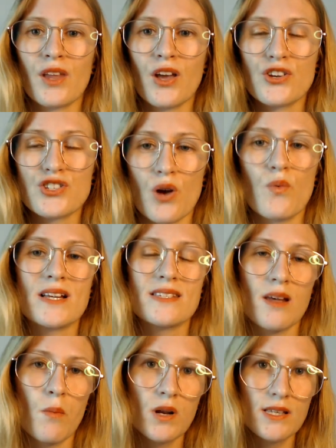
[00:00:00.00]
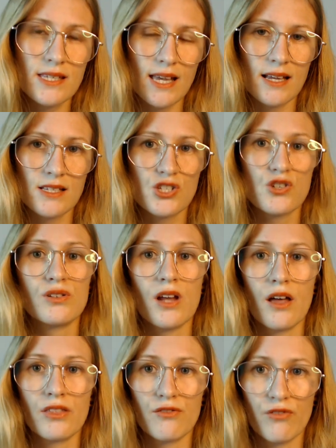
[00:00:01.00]
So when someone says to
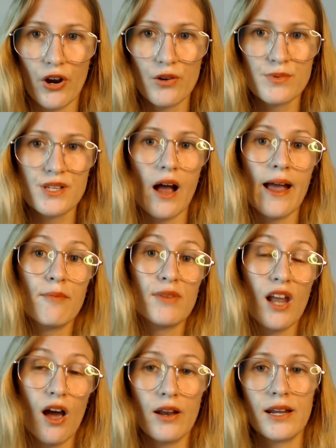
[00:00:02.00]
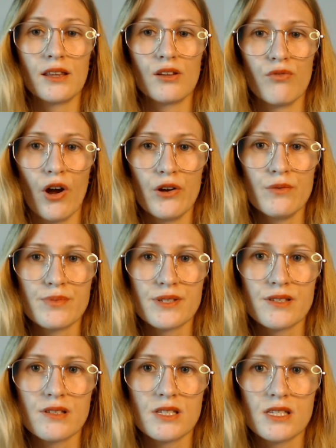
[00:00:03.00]
learn the ropes, I am learning the
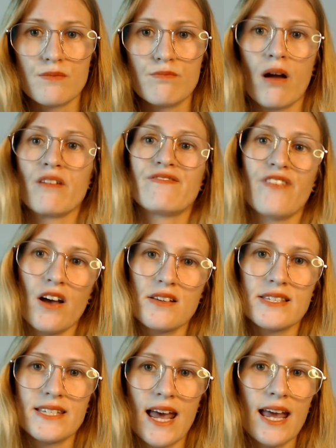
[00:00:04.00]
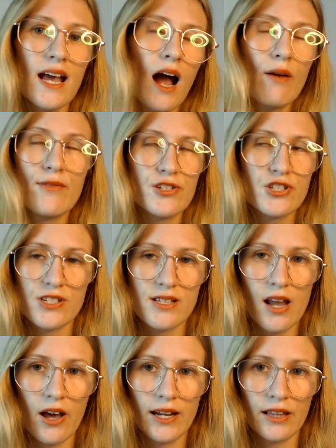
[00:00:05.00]
ropes. My first day, I was
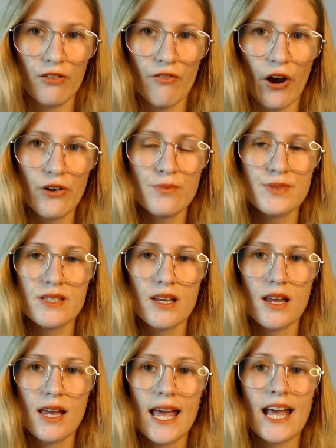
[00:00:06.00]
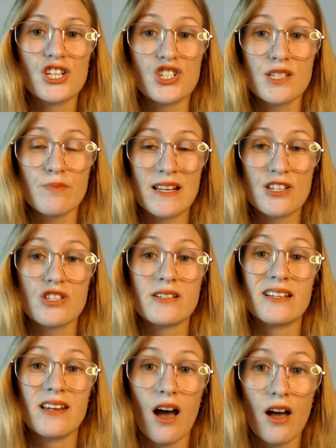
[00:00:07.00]
just learning the ropes. It just means
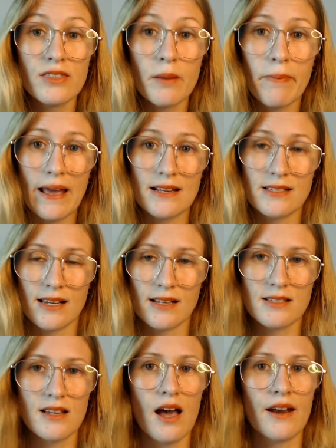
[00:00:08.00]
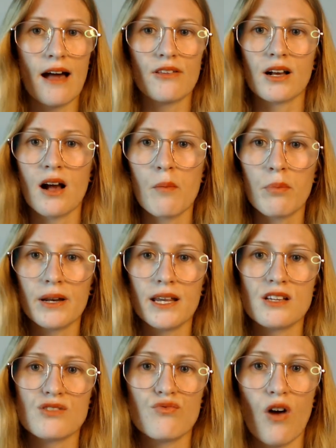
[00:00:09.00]
to learn the basics, learn how the
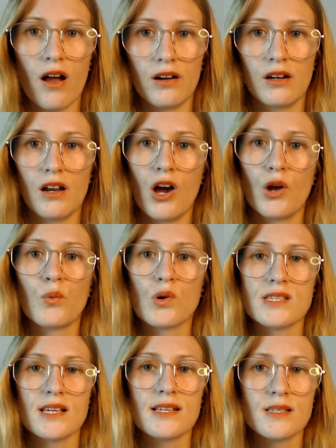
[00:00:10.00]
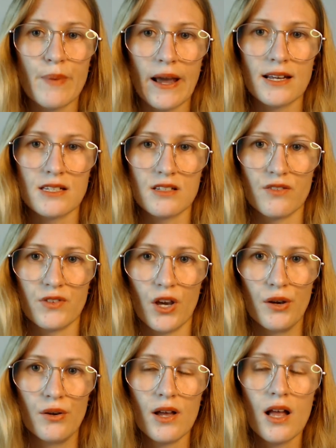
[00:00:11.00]
company is run, learn what's expected of
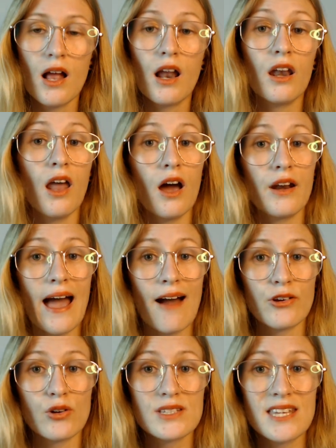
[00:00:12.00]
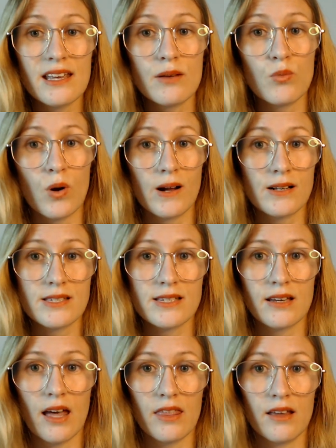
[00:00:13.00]
you, learn how your team works
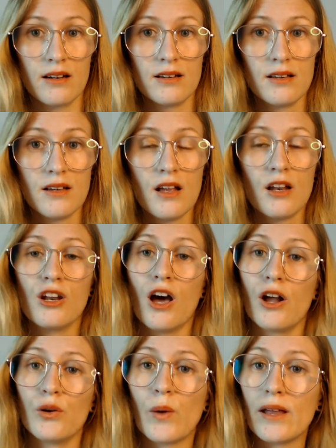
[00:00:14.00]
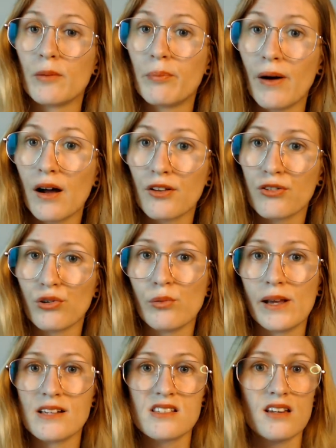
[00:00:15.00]
together, learn where the
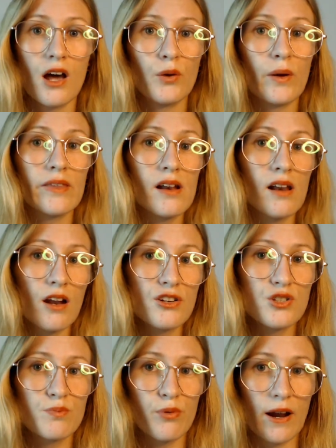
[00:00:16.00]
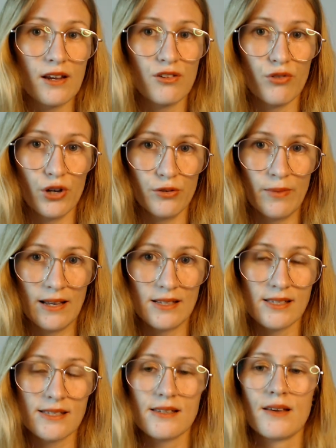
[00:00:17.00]
bathroom is, learn where the lunch break room
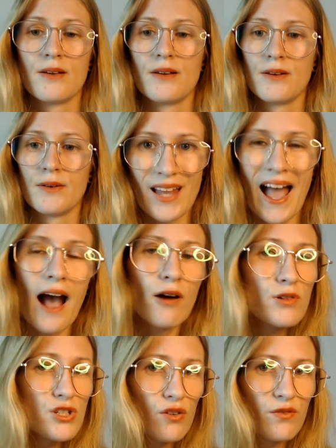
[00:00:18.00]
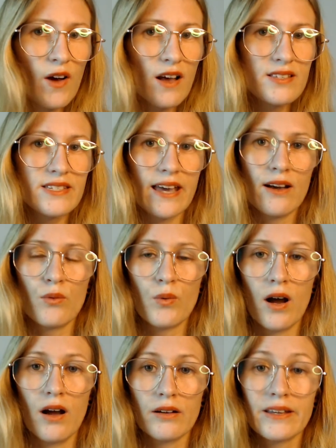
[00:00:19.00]
is. How was your first day at
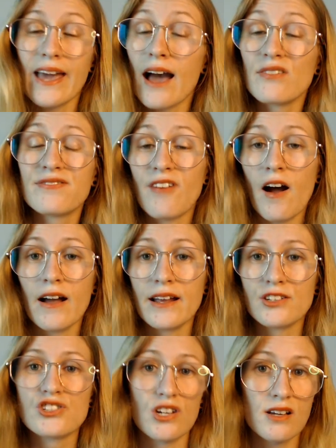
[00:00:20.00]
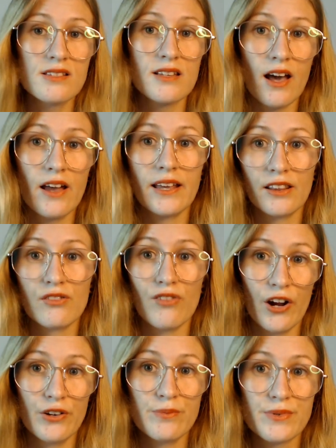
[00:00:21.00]
work? Yeah, fine, just learning the
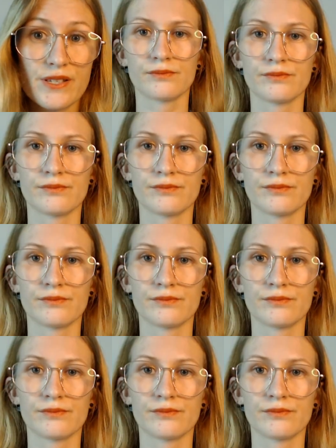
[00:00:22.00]
ropes.